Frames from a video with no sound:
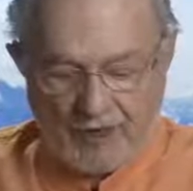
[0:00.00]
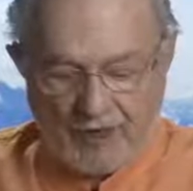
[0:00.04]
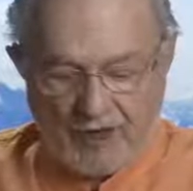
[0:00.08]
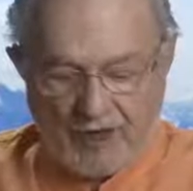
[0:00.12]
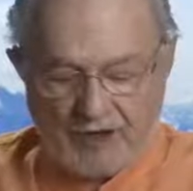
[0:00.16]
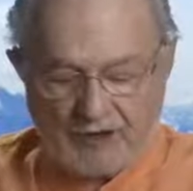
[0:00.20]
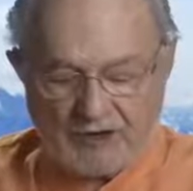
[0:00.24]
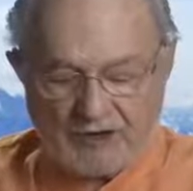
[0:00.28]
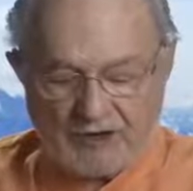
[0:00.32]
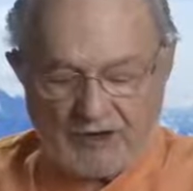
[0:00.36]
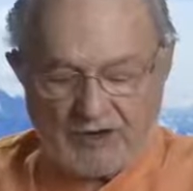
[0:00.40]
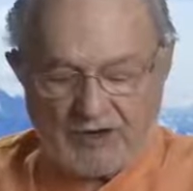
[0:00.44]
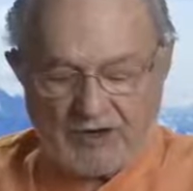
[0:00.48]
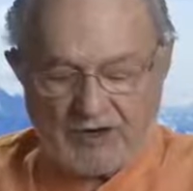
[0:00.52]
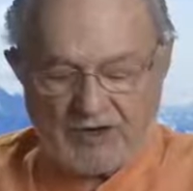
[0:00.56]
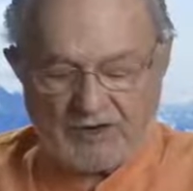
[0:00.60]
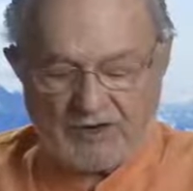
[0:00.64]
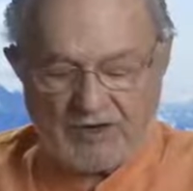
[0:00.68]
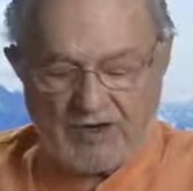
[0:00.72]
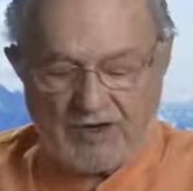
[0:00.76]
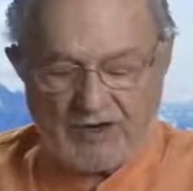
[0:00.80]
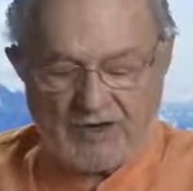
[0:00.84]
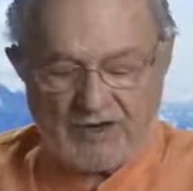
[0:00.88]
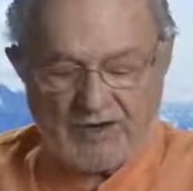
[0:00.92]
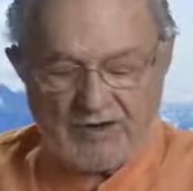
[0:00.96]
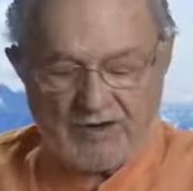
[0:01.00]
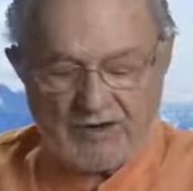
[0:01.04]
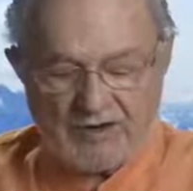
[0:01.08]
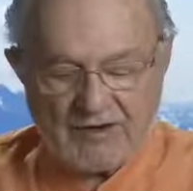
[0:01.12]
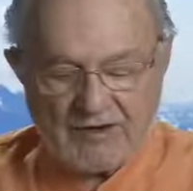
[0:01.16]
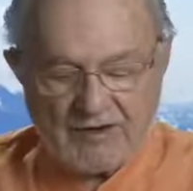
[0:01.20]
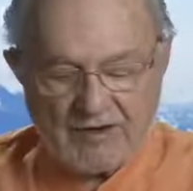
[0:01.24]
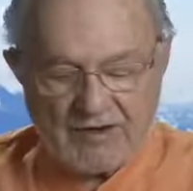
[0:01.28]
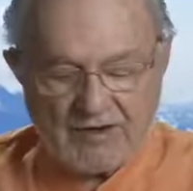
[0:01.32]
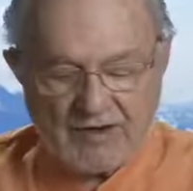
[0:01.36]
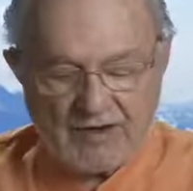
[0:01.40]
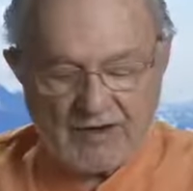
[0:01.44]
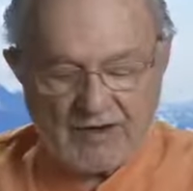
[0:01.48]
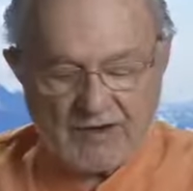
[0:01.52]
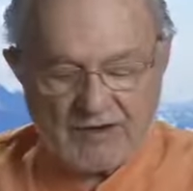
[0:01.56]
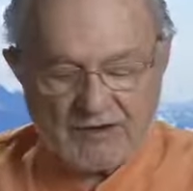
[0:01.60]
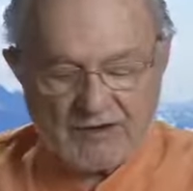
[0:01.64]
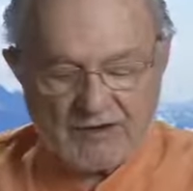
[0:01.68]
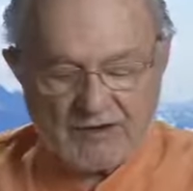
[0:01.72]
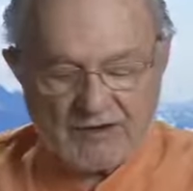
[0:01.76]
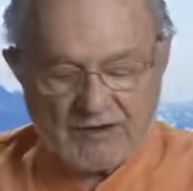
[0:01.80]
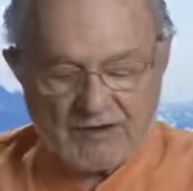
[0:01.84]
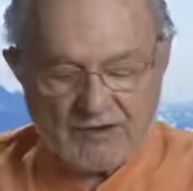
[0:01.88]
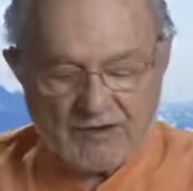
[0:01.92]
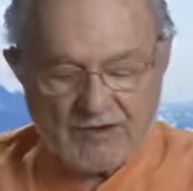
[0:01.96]
Arjuna said
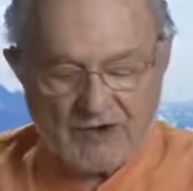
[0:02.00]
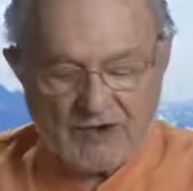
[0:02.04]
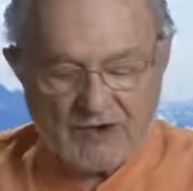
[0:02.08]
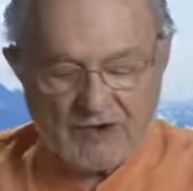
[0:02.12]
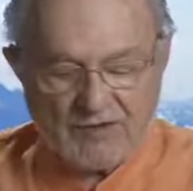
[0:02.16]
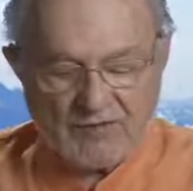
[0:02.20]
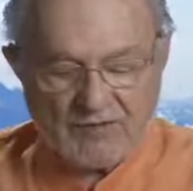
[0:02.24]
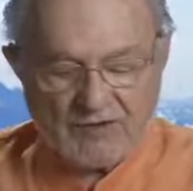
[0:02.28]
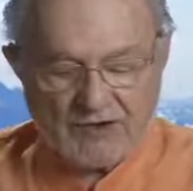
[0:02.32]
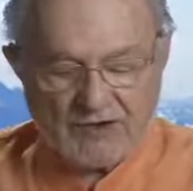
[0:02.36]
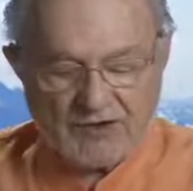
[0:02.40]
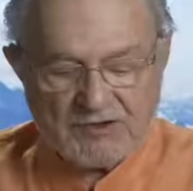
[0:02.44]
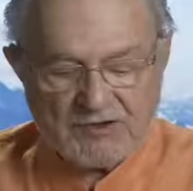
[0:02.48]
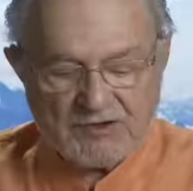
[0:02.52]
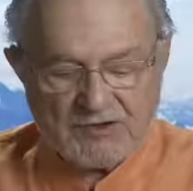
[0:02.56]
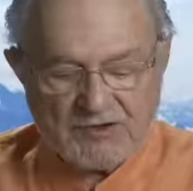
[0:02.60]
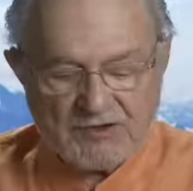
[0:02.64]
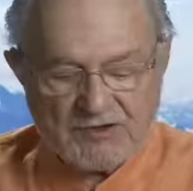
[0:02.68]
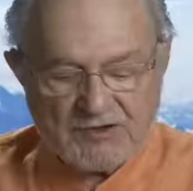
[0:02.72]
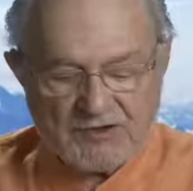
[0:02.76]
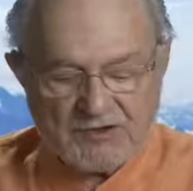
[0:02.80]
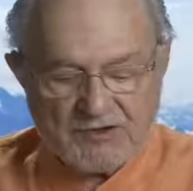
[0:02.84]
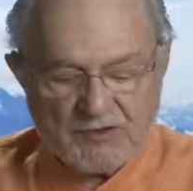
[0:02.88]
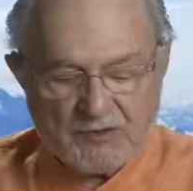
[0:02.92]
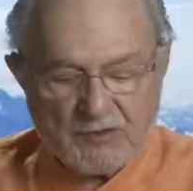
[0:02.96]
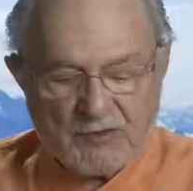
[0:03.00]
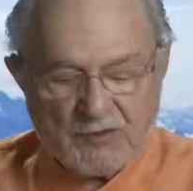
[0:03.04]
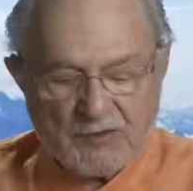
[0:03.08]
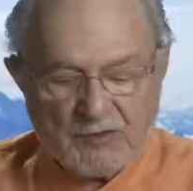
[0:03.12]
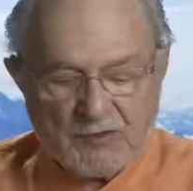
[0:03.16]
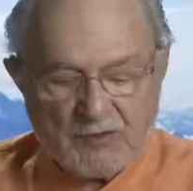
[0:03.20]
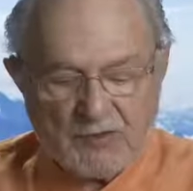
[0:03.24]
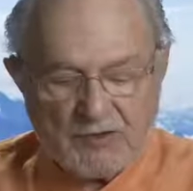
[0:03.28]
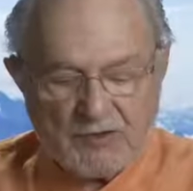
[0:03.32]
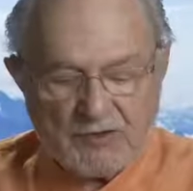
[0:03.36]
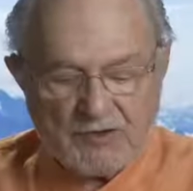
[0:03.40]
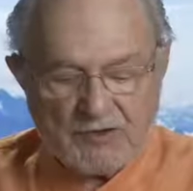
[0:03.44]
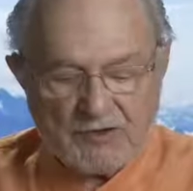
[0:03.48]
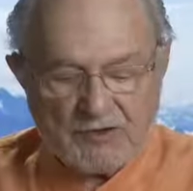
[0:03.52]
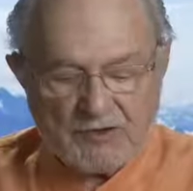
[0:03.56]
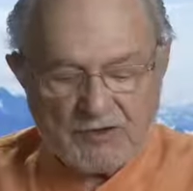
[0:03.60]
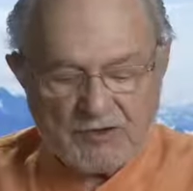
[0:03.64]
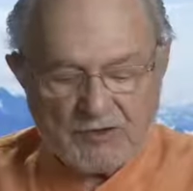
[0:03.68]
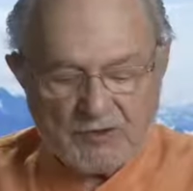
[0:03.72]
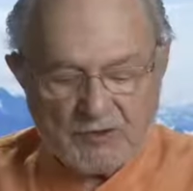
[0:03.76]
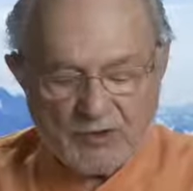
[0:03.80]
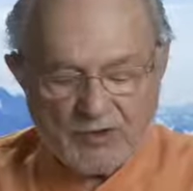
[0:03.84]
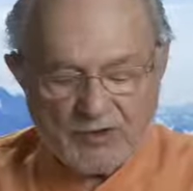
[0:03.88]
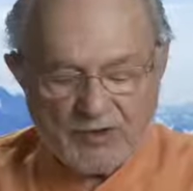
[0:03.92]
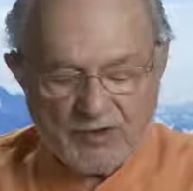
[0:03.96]
in verses 21 to
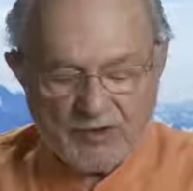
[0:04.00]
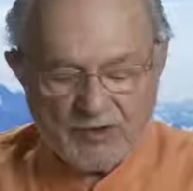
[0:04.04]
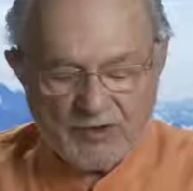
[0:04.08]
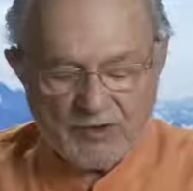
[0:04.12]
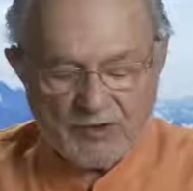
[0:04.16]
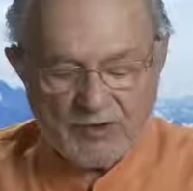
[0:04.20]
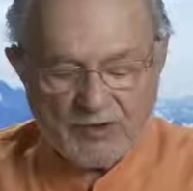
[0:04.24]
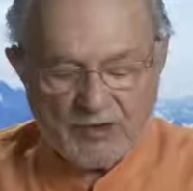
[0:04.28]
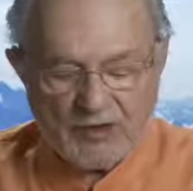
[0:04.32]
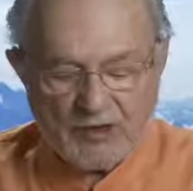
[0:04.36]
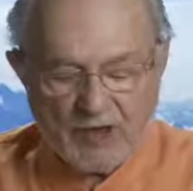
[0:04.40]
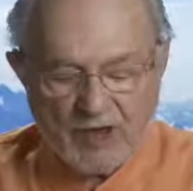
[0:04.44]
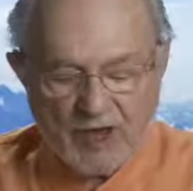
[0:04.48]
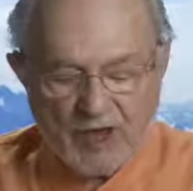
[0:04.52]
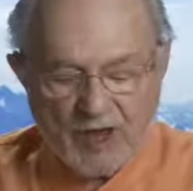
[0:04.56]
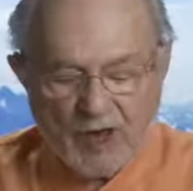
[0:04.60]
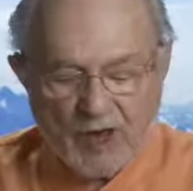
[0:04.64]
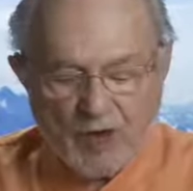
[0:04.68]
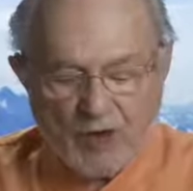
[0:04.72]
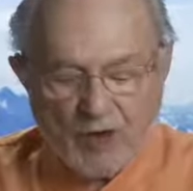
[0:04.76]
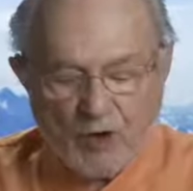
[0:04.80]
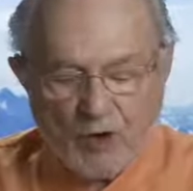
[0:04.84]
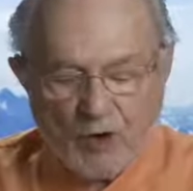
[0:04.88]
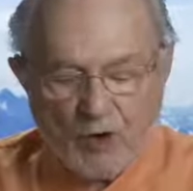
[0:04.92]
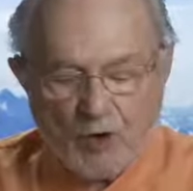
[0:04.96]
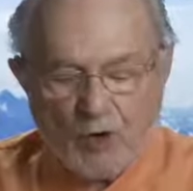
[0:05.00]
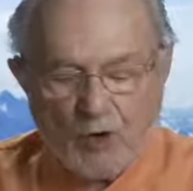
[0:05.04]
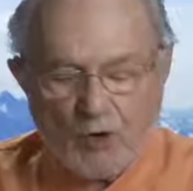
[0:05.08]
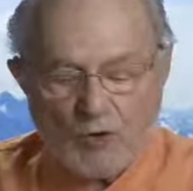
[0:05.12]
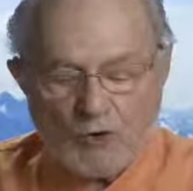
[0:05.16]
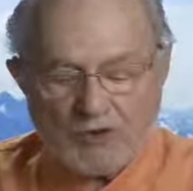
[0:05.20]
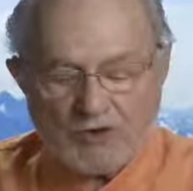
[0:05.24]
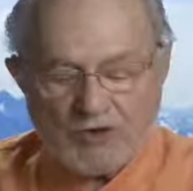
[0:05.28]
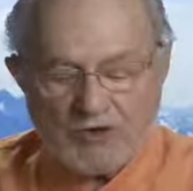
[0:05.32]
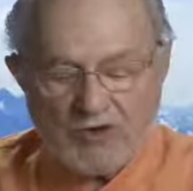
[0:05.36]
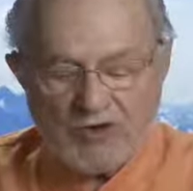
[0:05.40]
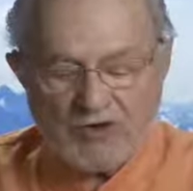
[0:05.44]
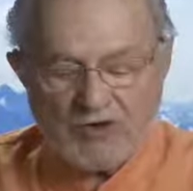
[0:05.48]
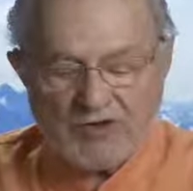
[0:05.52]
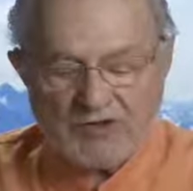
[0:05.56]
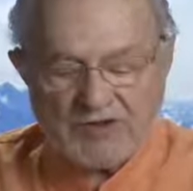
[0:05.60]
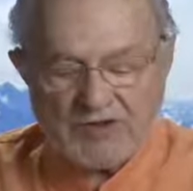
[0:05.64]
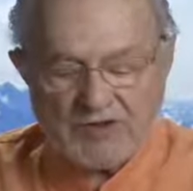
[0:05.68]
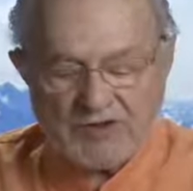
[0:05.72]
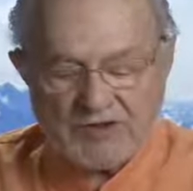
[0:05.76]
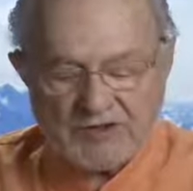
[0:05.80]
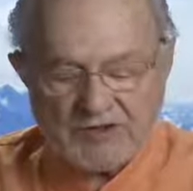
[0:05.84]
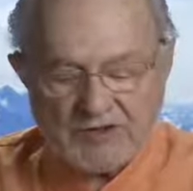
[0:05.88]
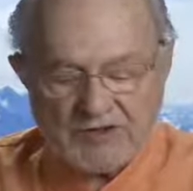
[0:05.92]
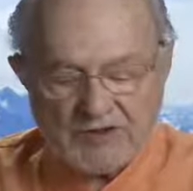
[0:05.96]
23, "O
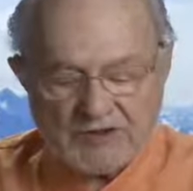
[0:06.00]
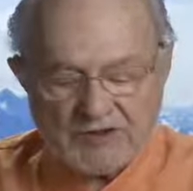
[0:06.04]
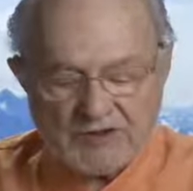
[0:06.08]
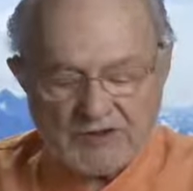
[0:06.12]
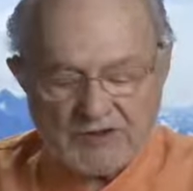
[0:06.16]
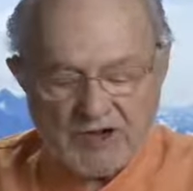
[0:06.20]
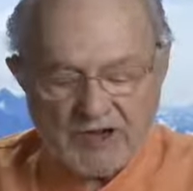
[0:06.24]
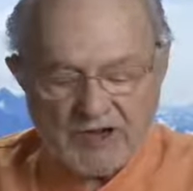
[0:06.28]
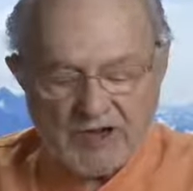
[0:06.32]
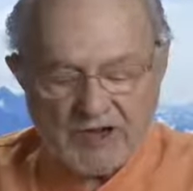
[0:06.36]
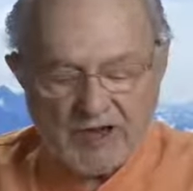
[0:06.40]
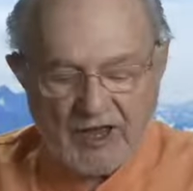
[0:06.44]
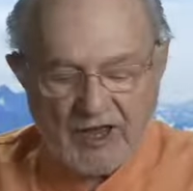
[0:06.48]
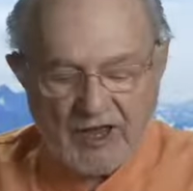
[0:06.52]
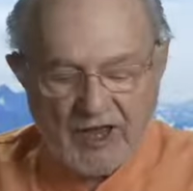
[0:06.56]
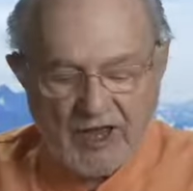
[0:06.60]
changeless Krishna,